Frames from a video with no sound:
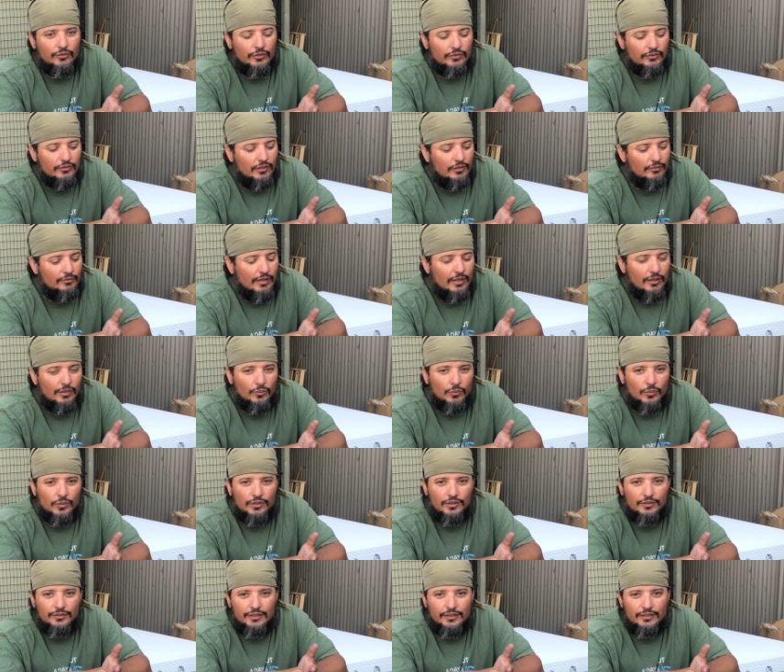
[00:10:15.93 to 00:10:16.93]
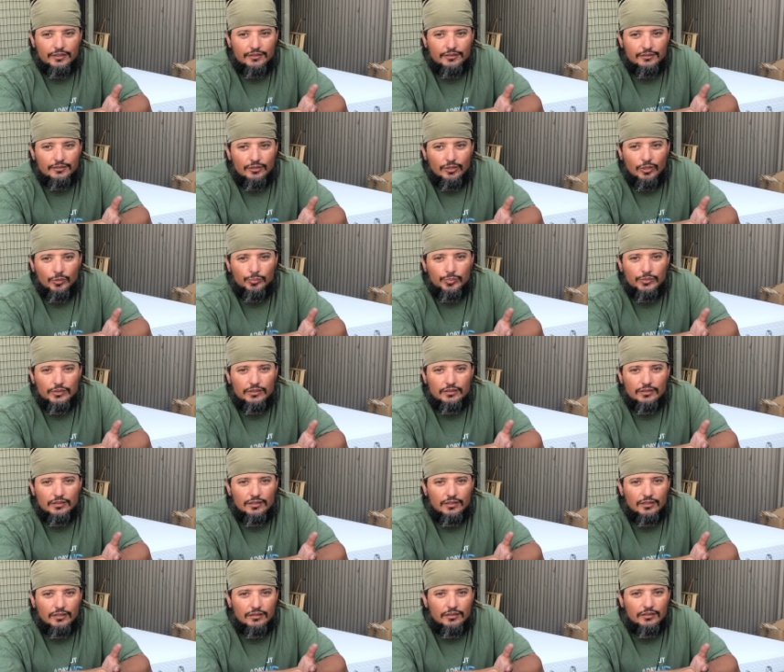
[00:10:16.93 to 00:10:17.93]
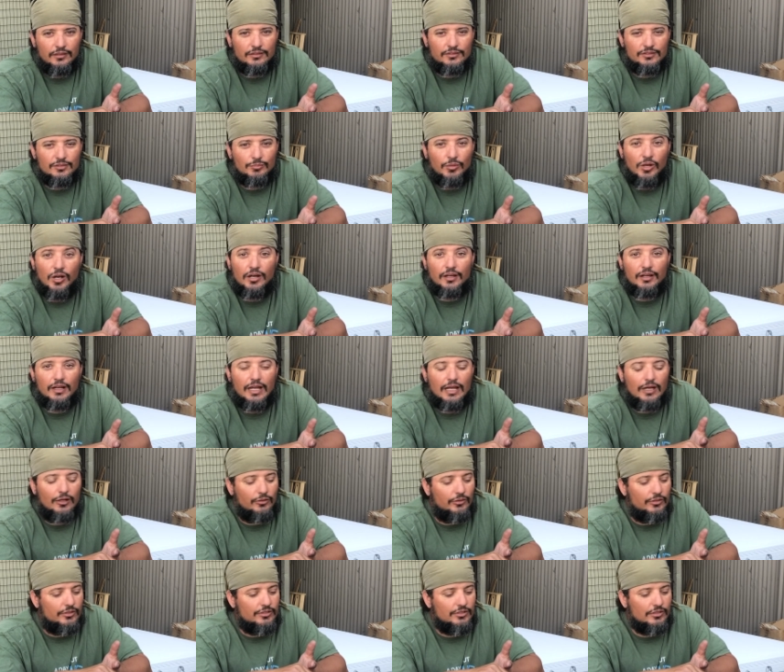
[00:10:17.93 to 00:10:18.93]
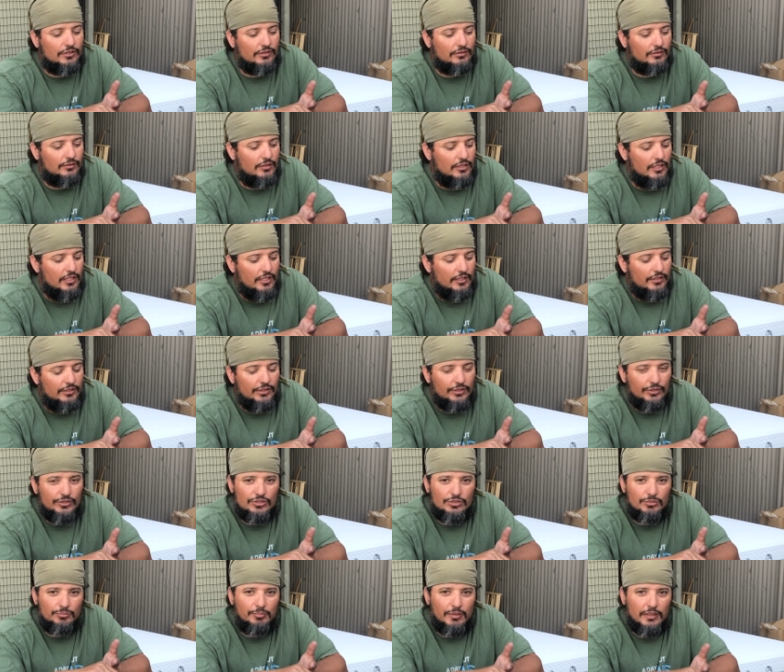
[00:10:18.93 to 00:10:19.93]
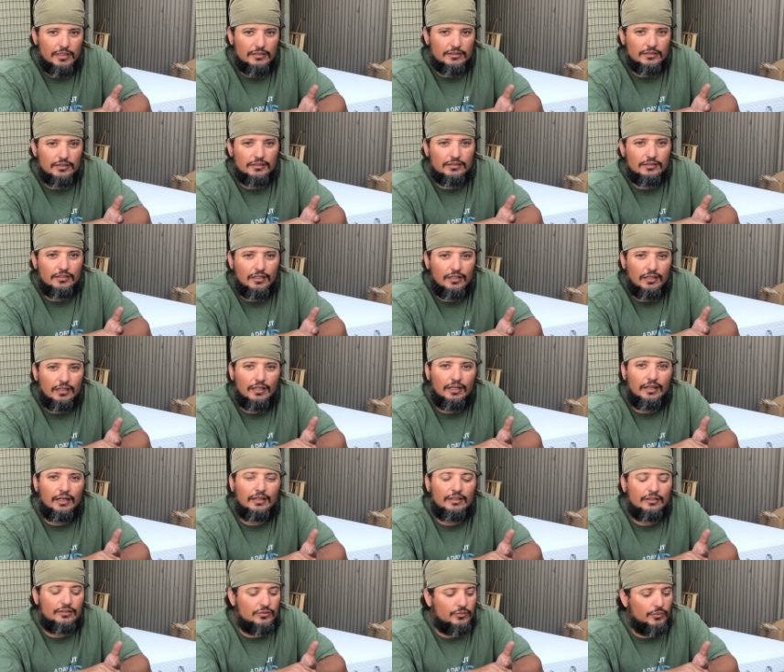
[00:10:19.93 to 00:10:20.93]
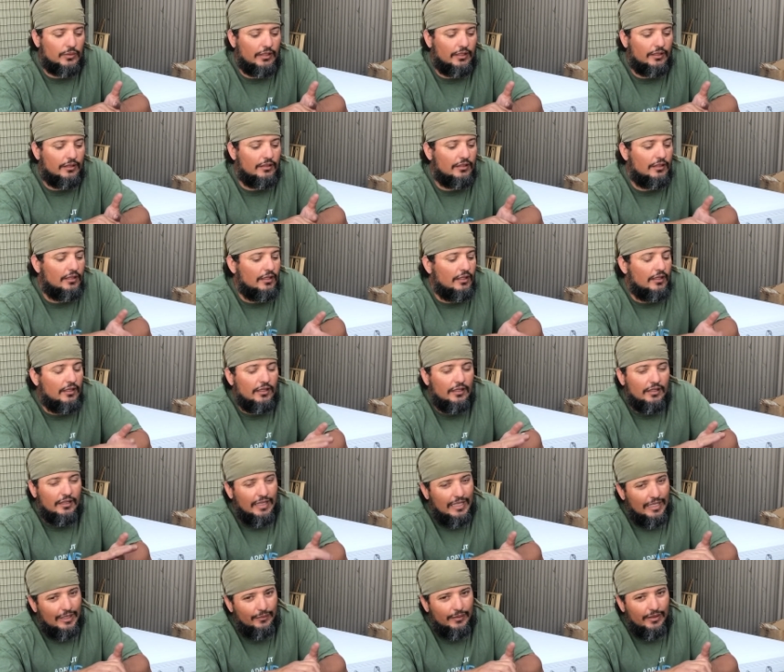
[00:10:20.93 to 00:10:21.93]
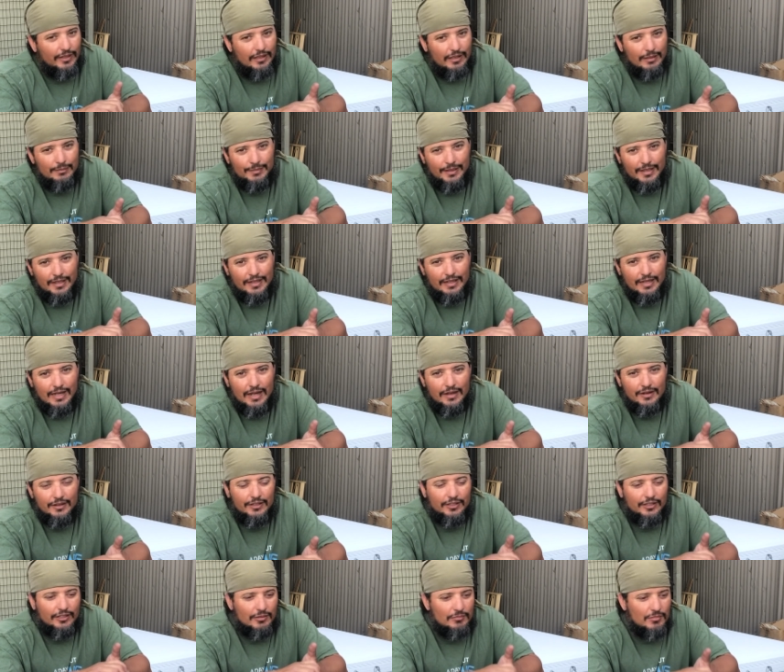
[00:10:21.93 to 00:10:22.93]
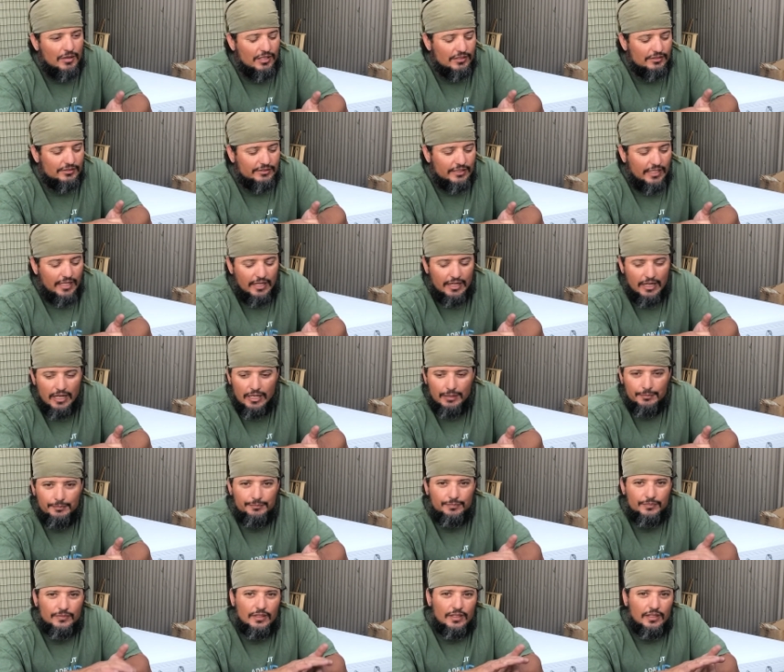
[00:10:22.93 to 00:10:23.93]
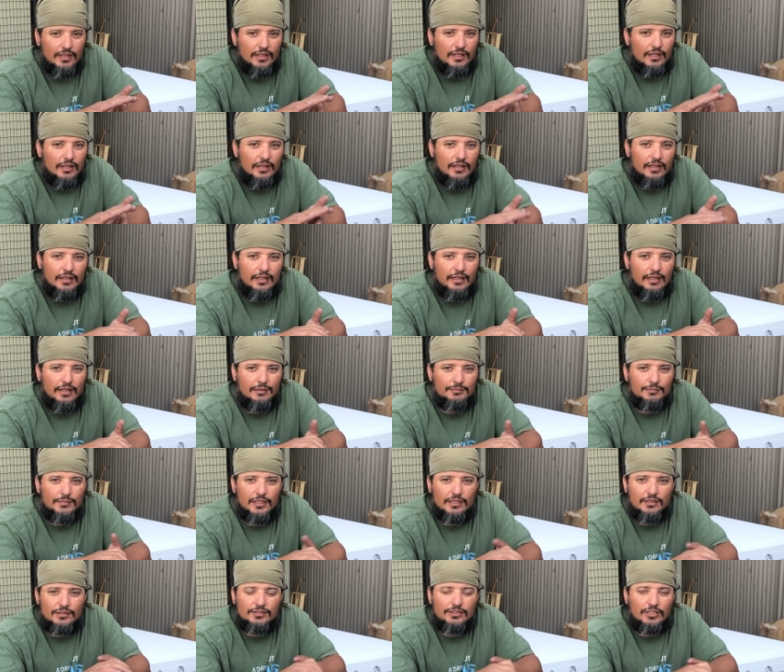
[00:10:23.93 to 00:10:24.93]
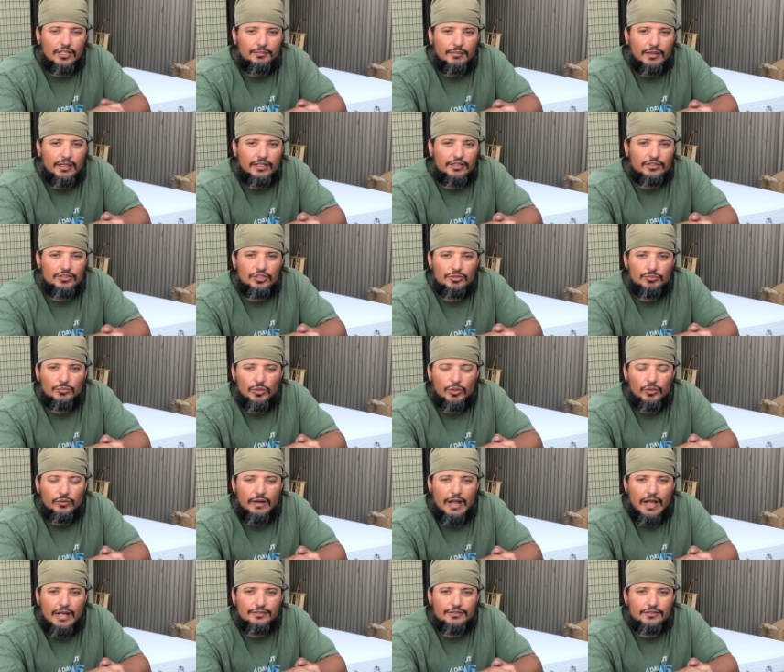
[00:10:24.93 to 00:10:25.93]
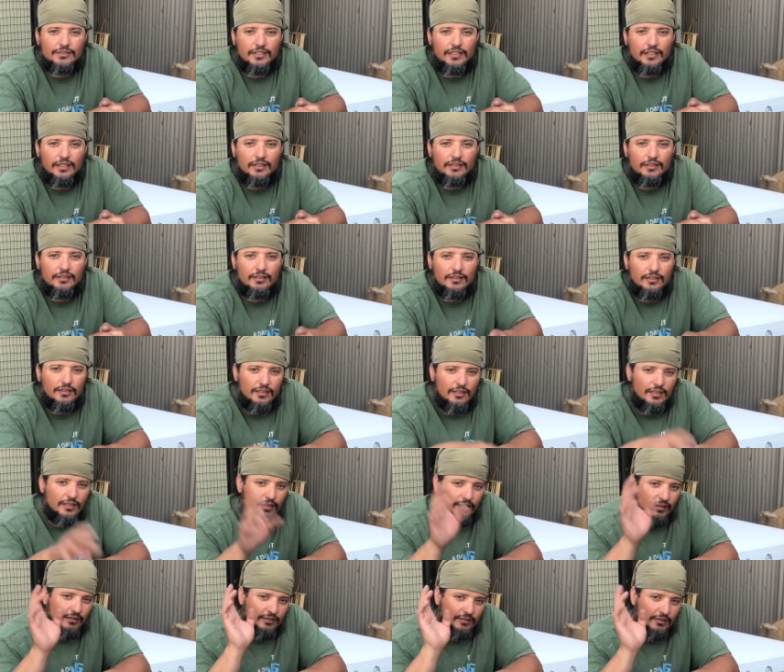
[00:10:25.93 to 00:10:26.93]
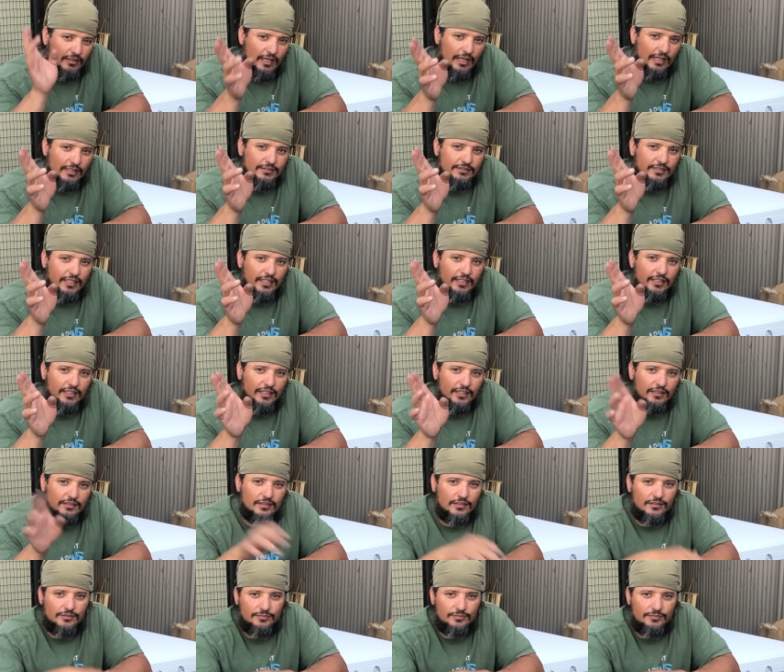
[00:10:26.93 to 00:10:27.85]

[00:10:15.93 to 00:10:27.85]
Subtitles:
around the world that are open in some odd hours, so doing some business online as well. Anyway, I made it out here. I'm all set up, and I'm gonna start making 2 more rafts today. You guys take it easy.